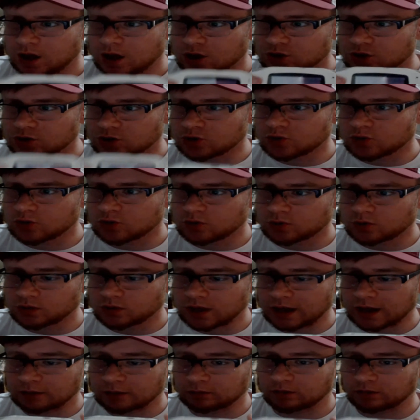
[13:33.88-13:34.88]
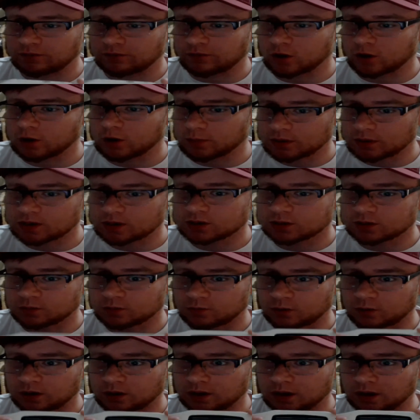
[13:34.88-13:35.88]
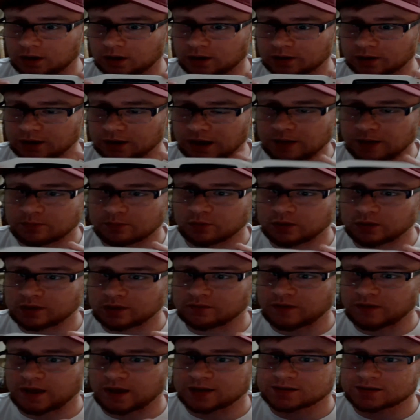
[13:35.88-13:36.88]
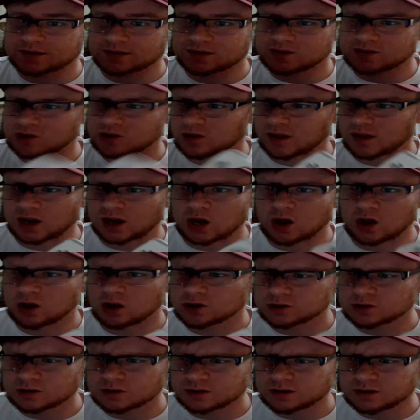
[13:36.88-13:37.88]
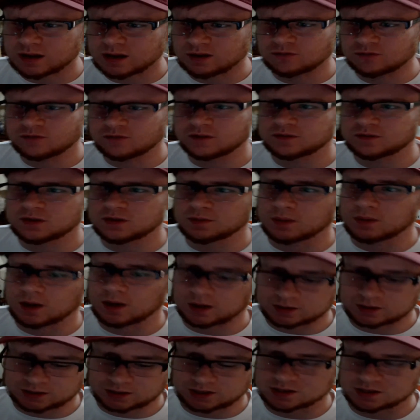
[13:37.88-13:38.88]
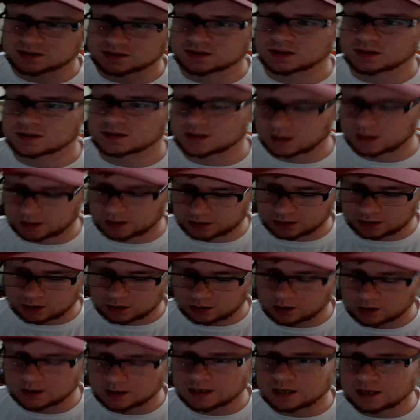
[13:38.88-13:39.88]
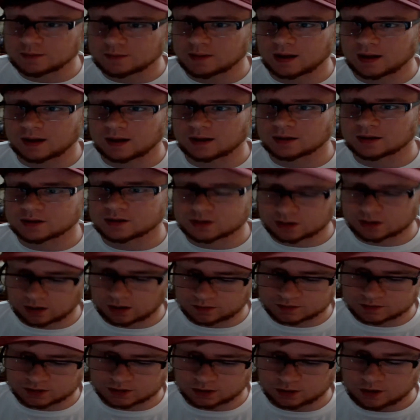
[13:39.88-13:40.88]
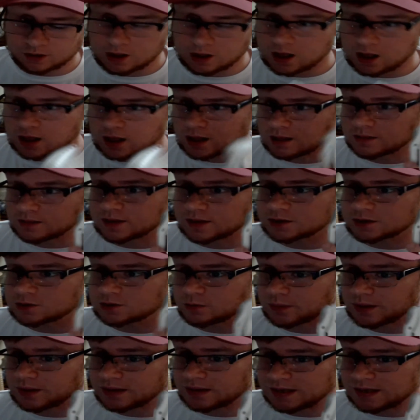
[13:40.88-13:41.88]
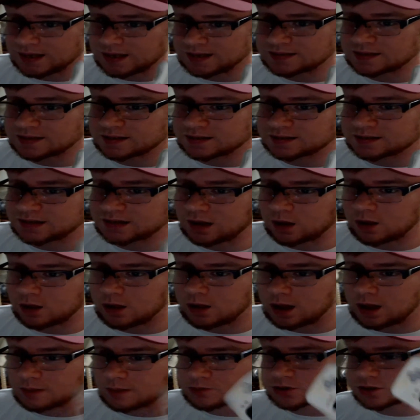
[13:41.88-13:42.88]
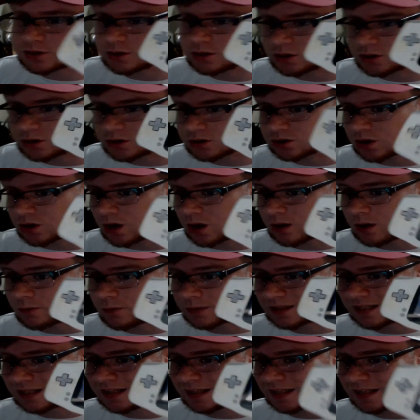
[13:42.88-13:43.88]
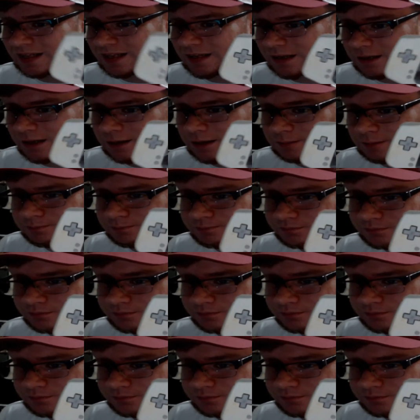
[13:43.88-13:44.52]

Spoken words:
new, like refurbished Game Boy Advances are like 150 bucks consistently on eBay and stuff. So this will be an easy sell. I'm just going to start with cleaning it,